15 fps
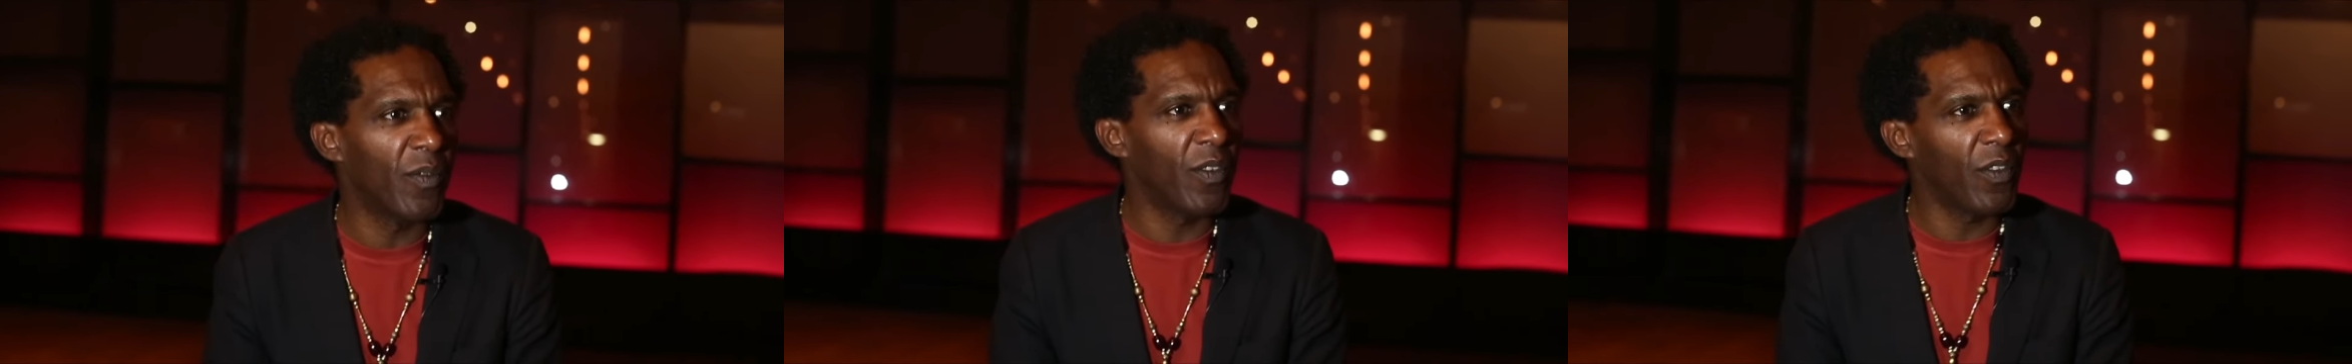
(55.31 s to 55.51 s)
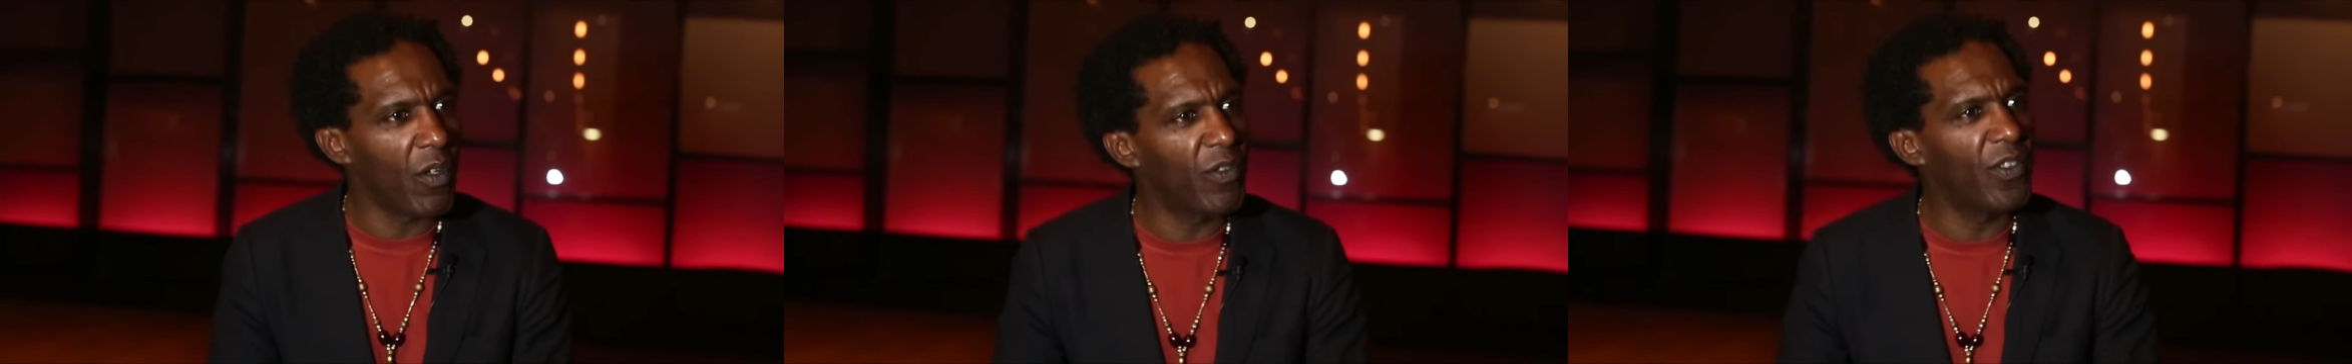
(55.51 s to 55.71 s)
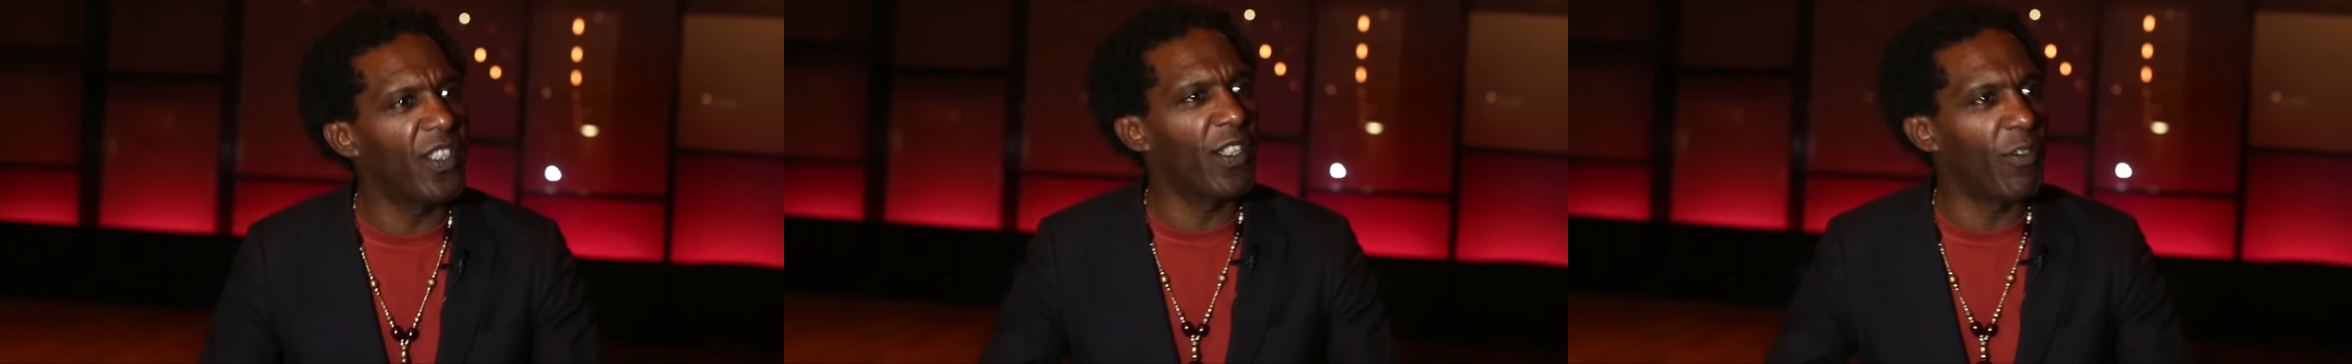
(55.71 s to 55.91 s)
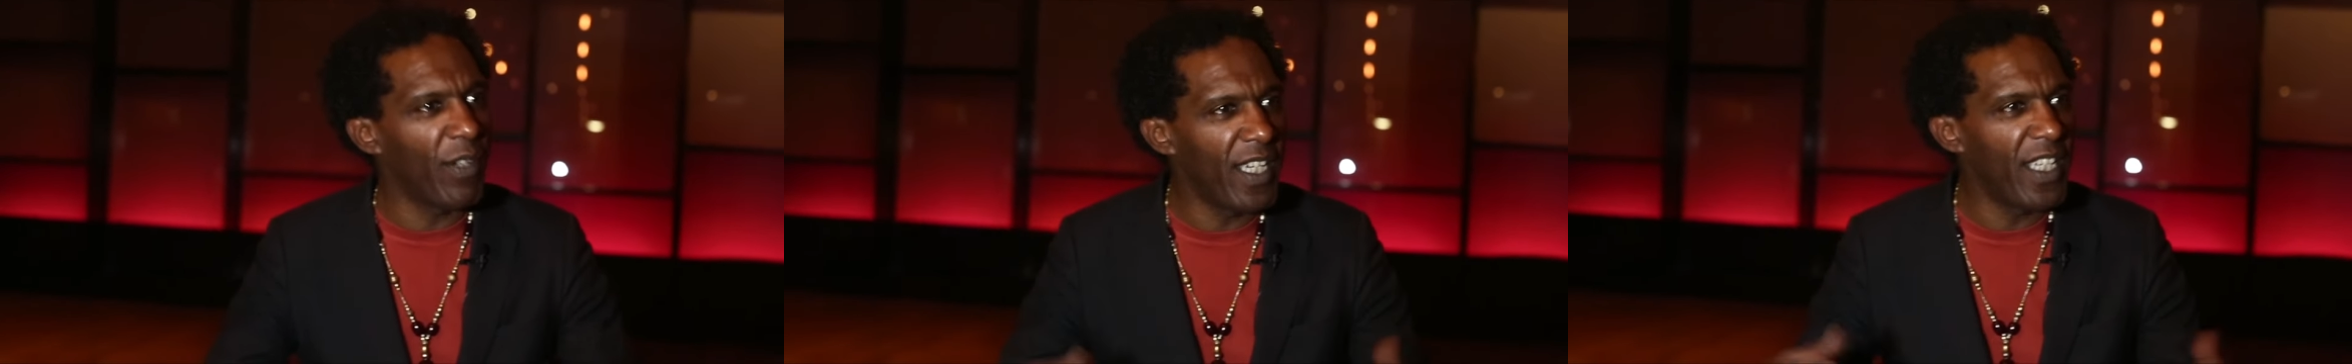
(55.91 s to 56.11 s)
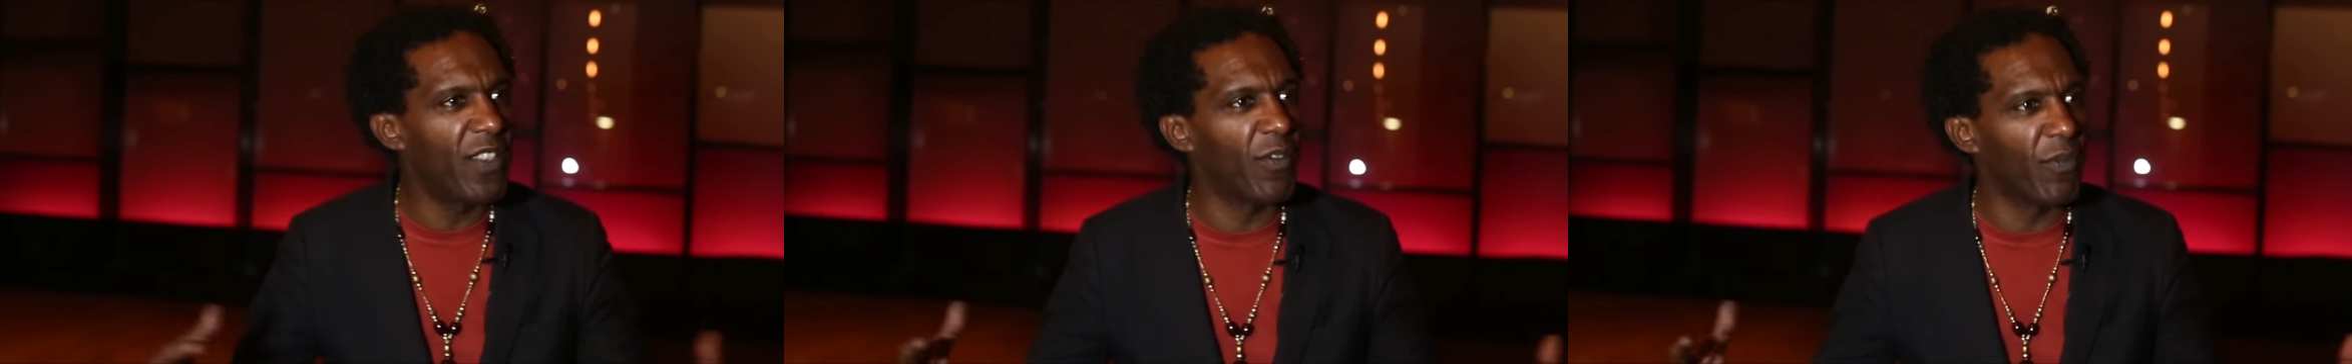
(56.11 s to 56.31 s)
It's all
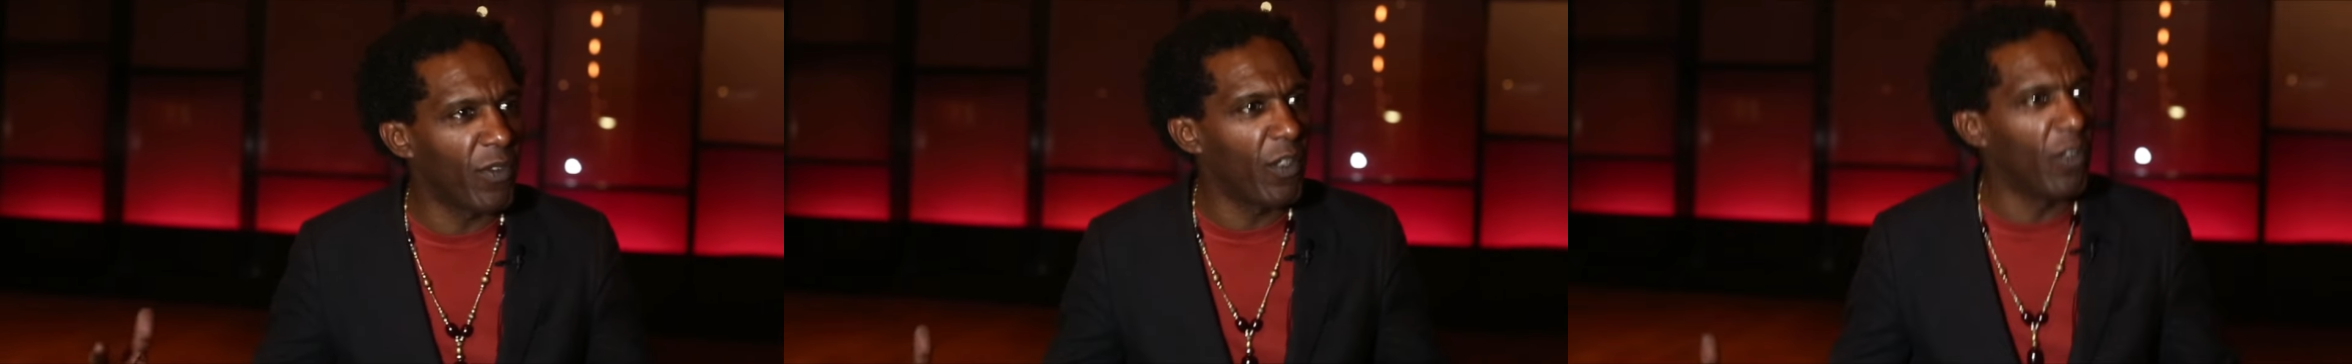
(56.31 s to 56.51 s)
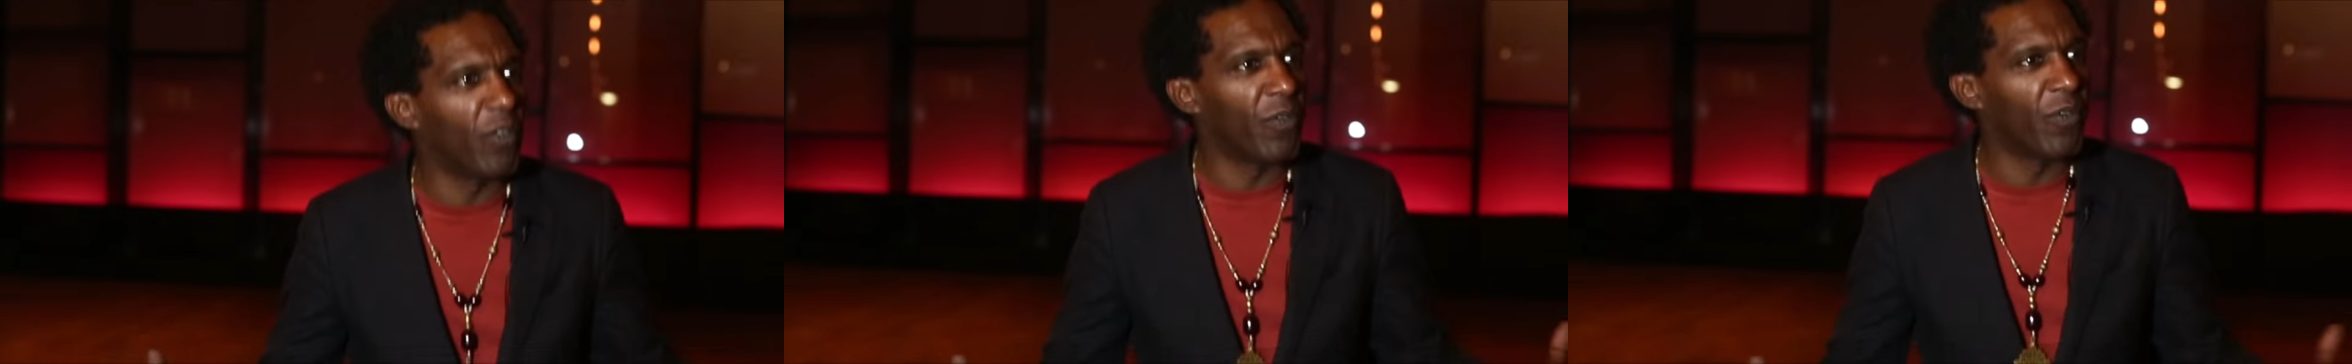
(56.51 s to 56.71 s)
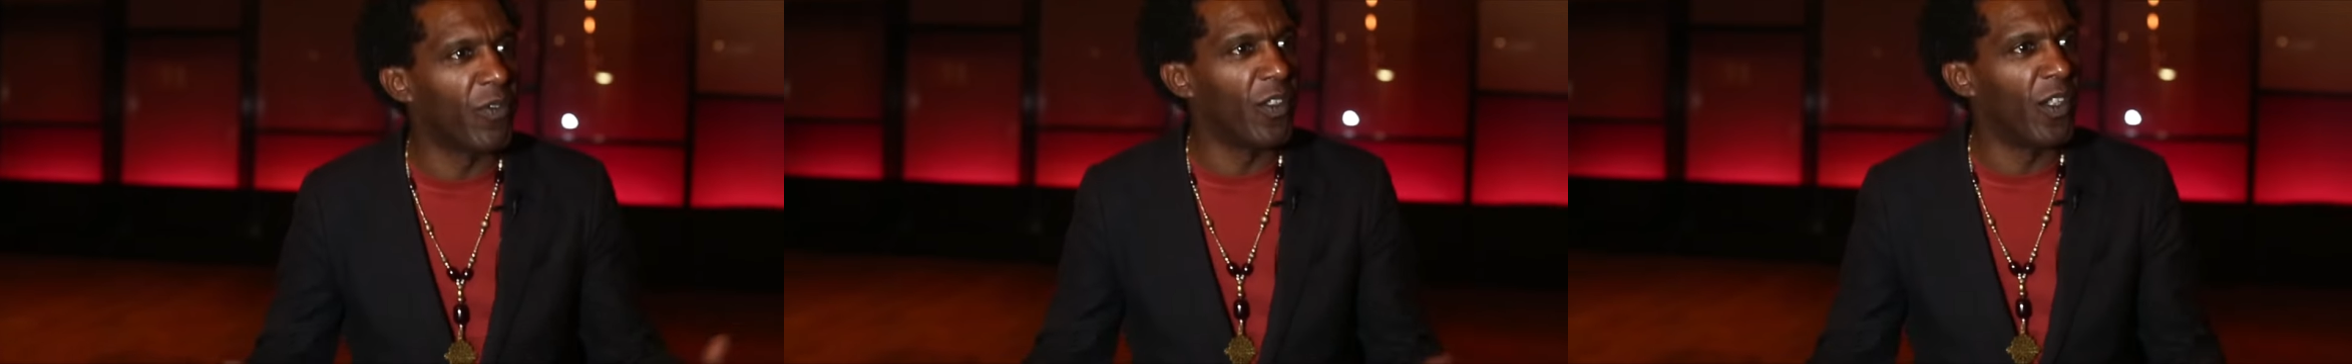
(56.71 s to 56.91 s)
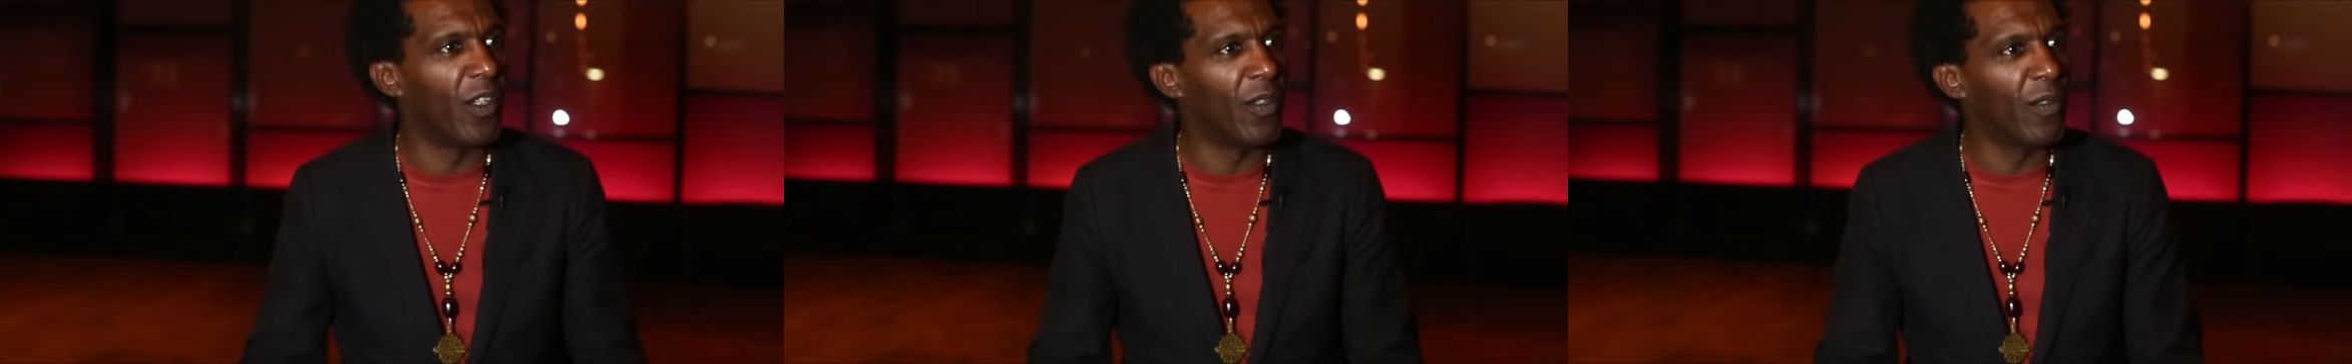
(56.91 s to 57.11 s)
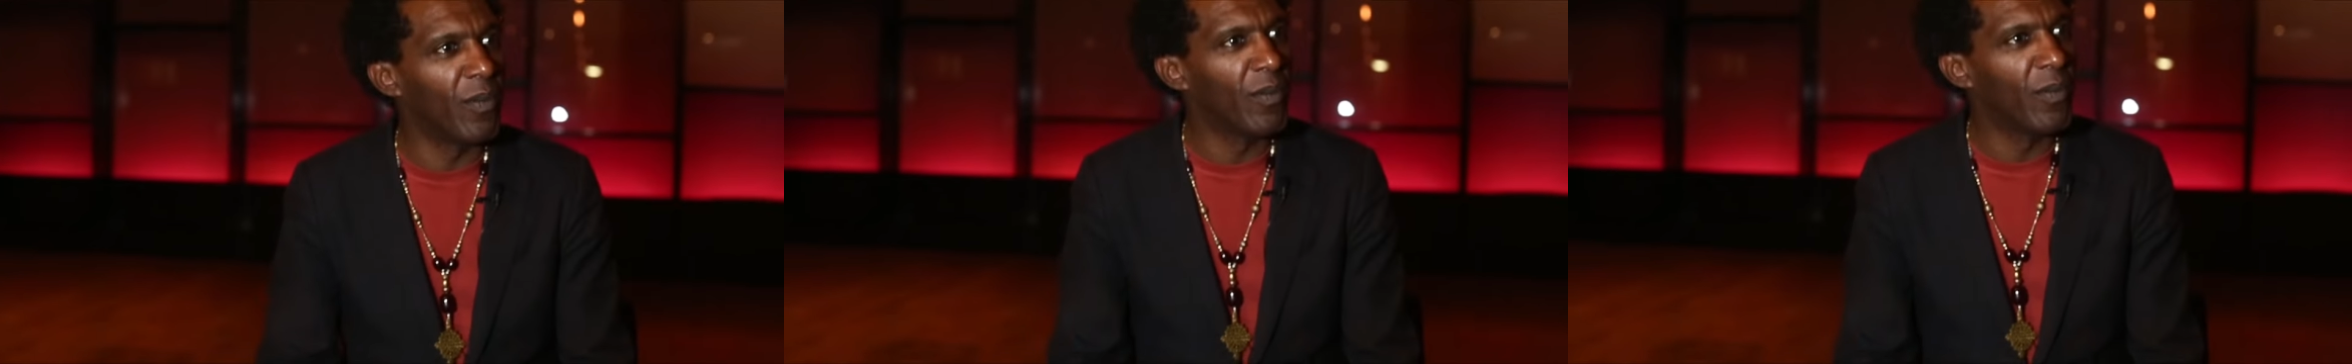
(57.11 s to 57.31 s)
degrees of love, you
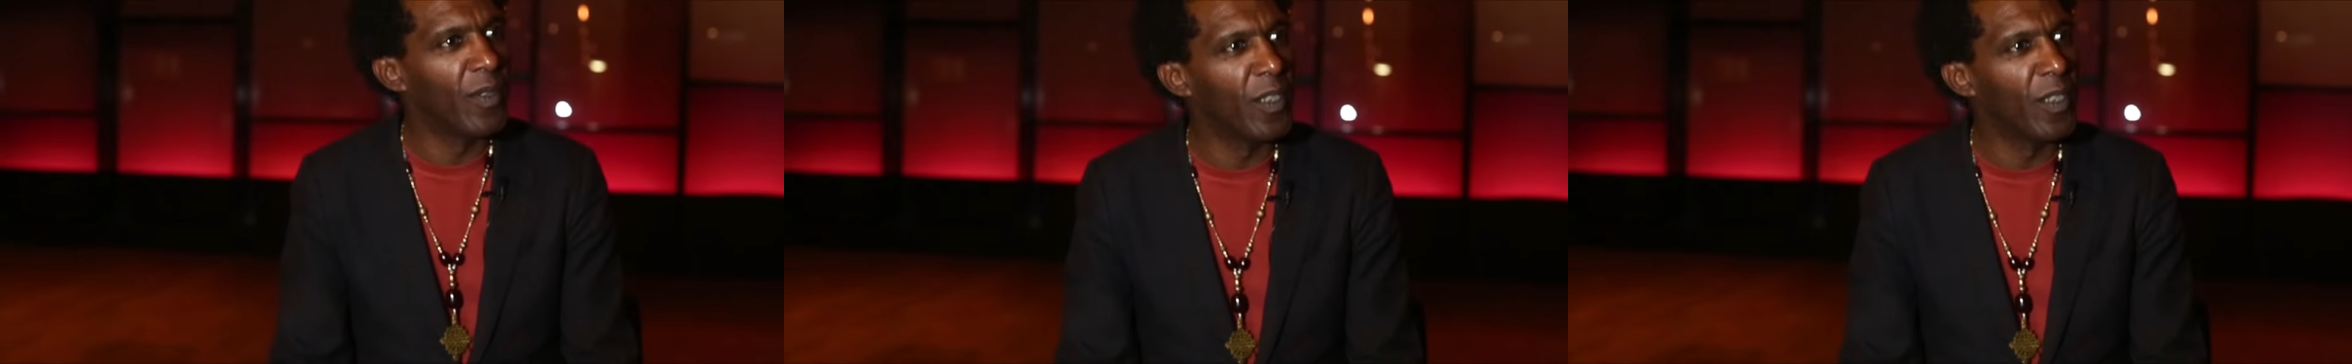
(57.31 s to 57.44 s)
know.